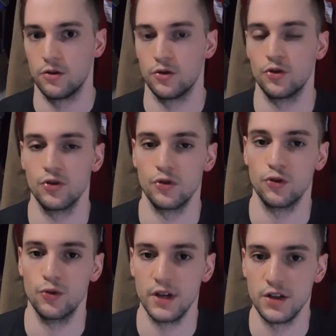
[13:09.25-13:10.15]

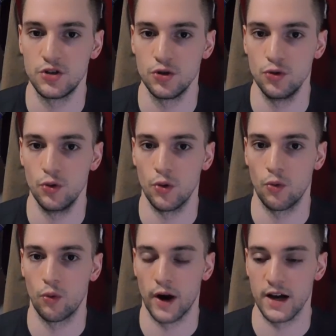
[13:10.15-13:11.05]
You need to,
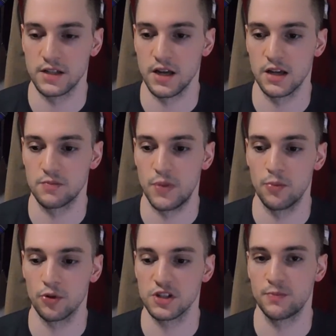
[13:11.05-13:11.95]
what I say is,
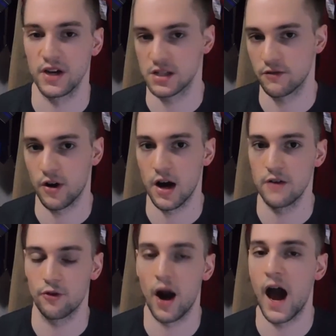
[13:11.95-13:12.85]
people
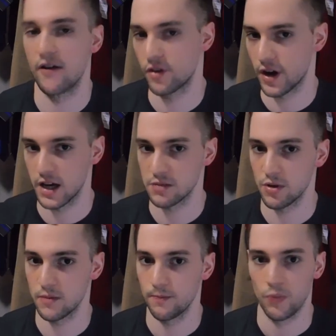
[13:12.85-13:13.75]
specify for
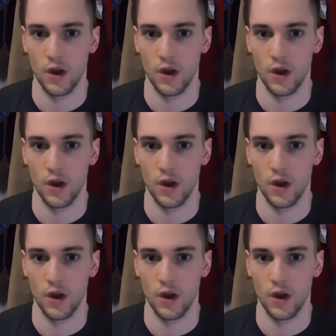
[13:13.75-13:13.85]
advertisement.